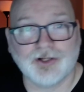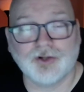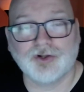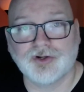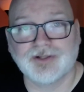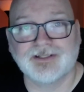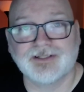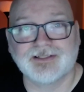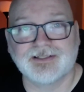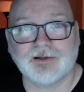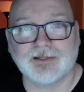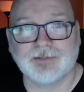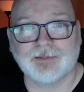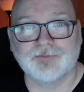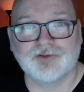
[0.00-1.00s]
could sell
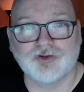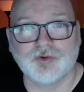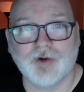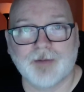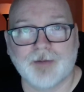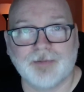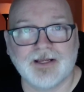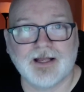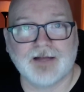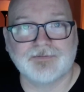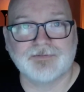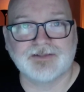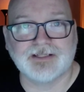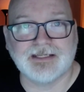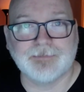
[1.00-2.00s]
him to a playoff
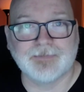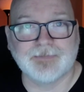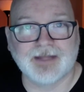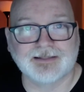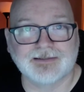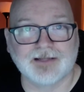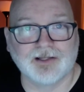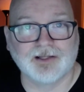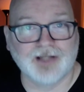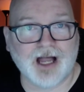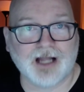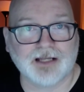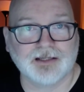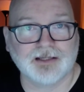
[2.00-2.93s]
team that's a lock,